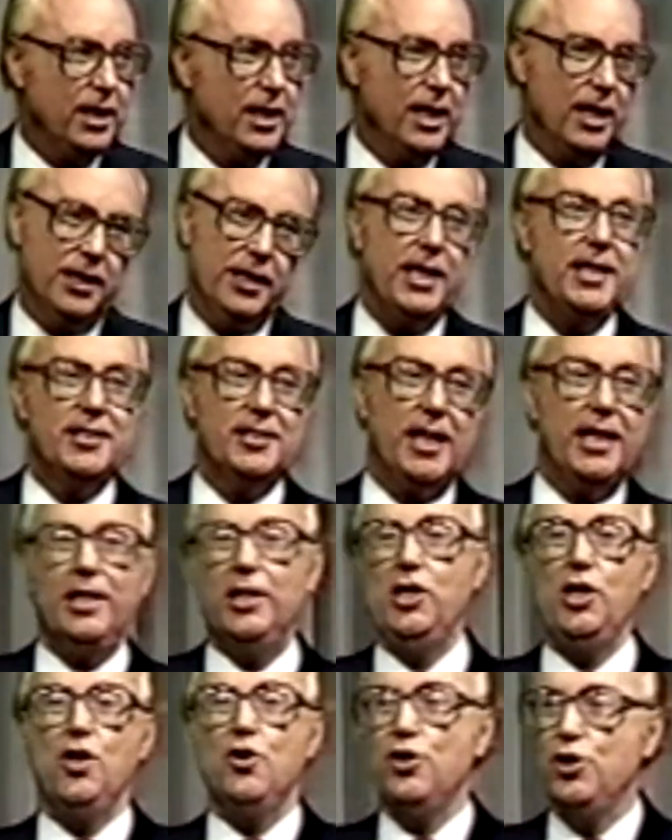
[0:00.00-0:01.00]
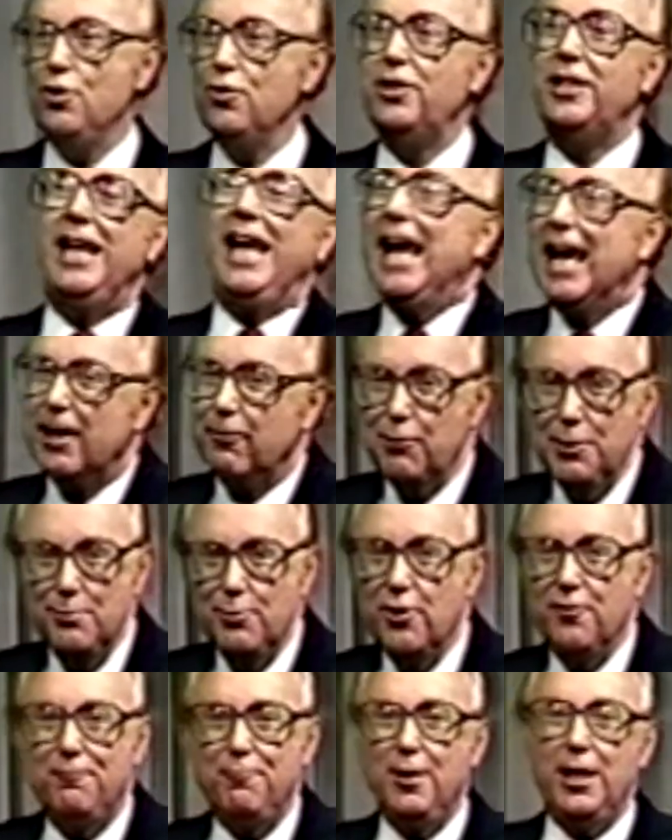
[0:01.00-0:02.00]
And they say to you, you can't
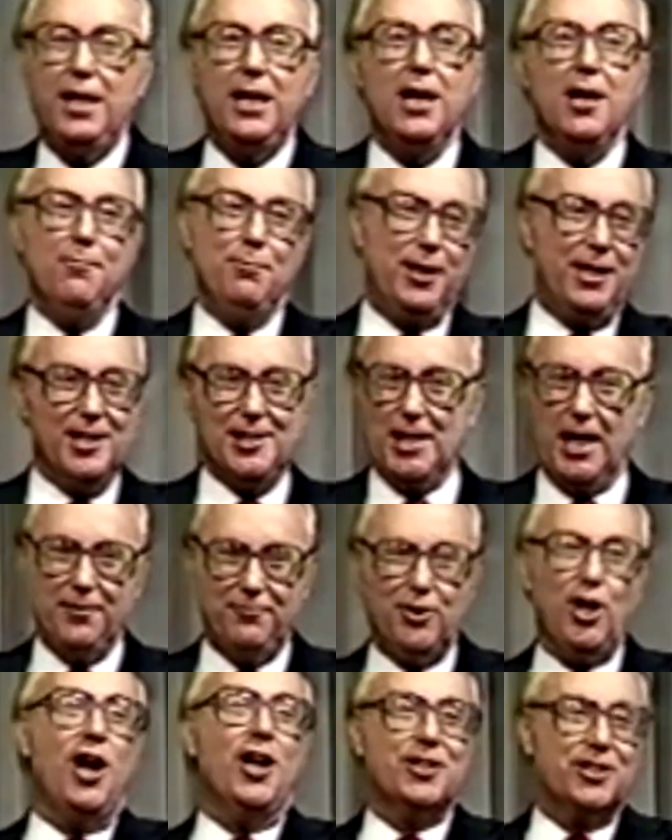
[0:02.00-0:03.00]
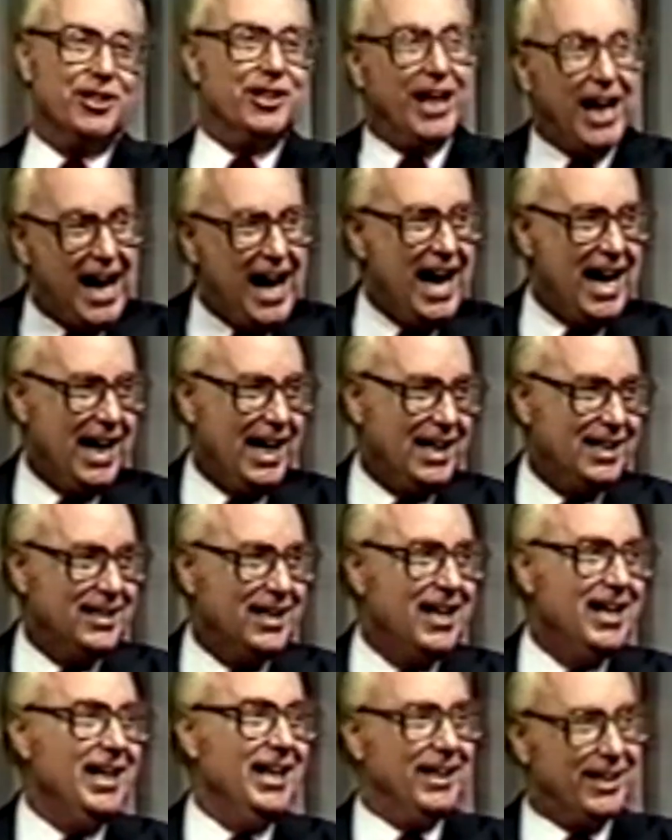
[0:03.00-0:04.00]
remove me because I've talked to God
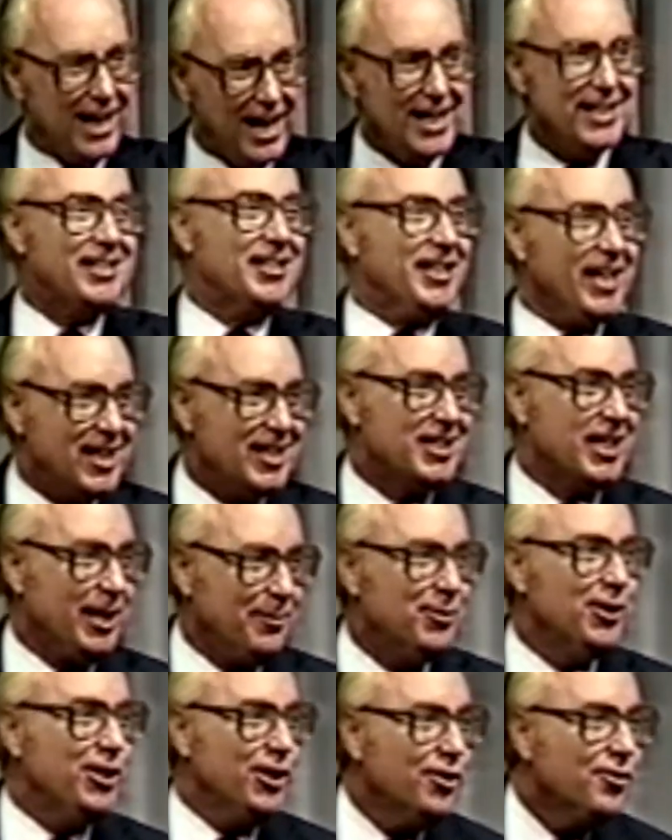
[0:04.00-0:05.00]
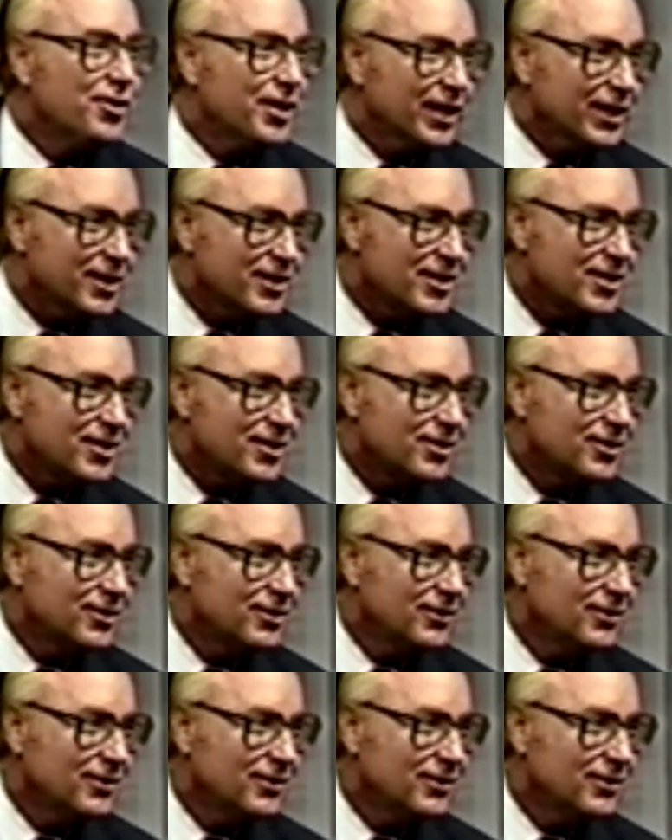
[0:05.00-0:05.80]
and God says I'm to do this.